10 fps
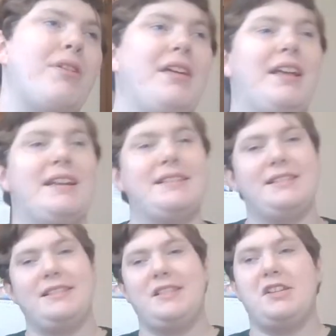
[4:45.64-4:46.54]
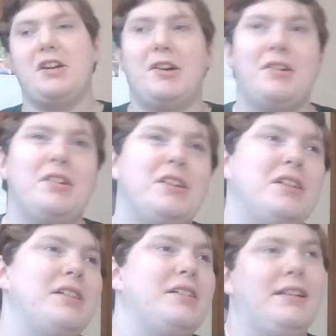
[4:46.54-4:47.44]
And,
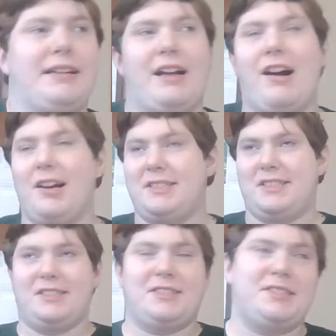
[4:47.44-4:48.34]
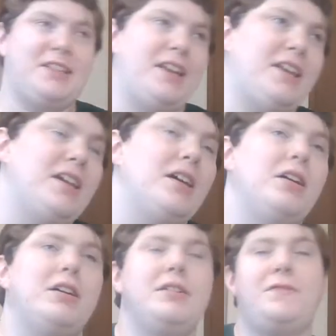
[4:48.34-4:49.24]
Hawk's just like,
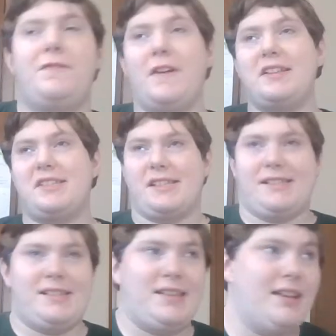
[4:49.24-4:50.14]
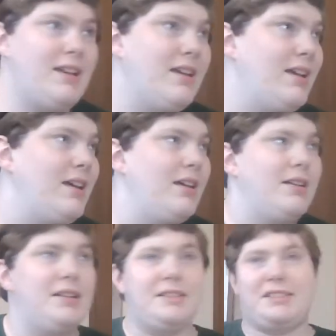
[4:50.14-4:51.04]
and Pheasant.
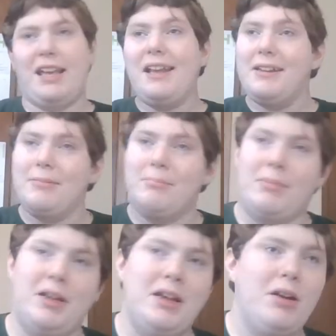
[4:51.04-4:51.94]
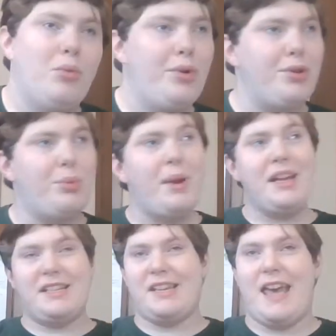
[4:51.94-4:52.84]
Let's hit him with a wing
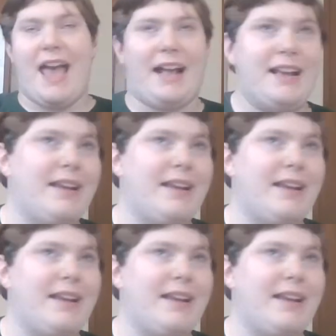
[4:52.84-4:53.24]
attack.